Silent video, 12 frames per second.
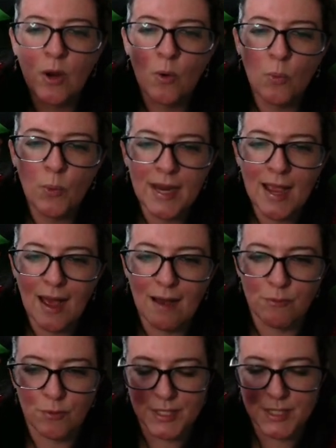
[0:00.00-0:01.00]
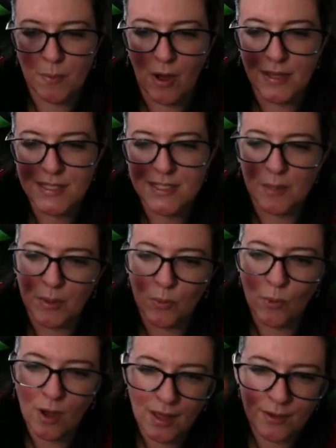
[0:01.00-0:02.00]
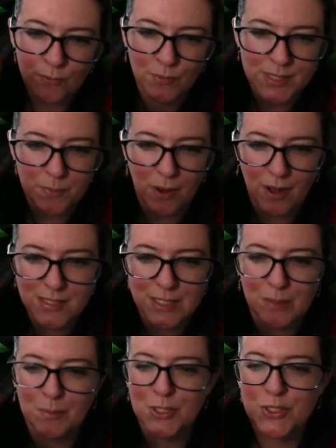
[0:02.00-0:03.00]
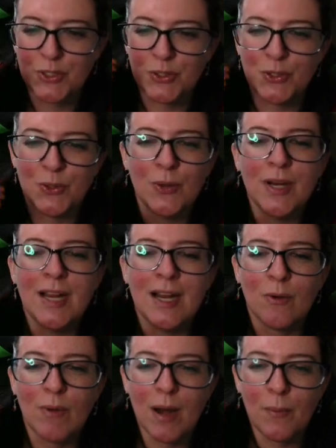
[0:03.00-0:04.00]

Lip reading: We have response number 1, response number 2, right?